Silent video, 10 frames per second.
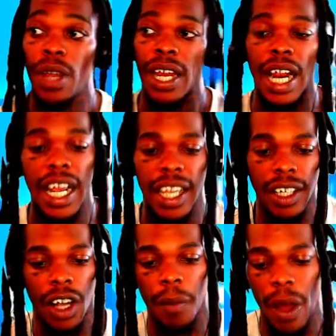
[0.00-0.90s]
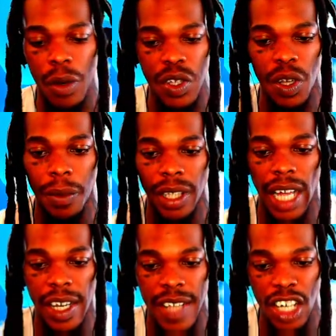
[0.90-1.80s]
and that I can come out with something
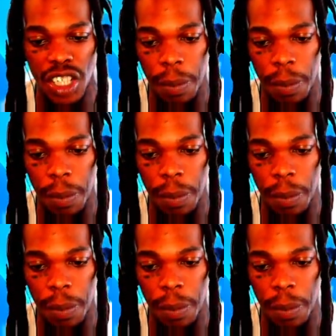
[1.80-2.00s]
that is actually